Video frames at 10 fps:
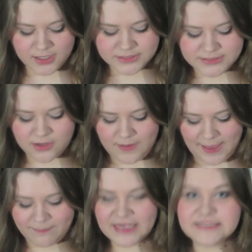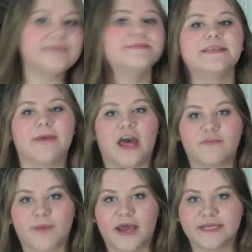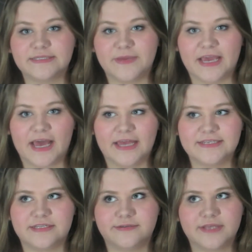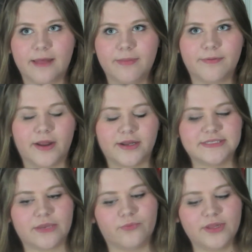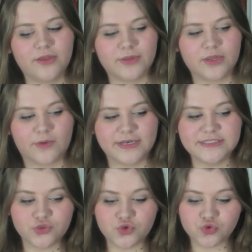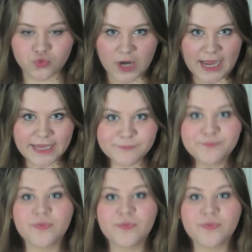So I picked up some e.l.f. products because there's a couple of products I really wanted to try,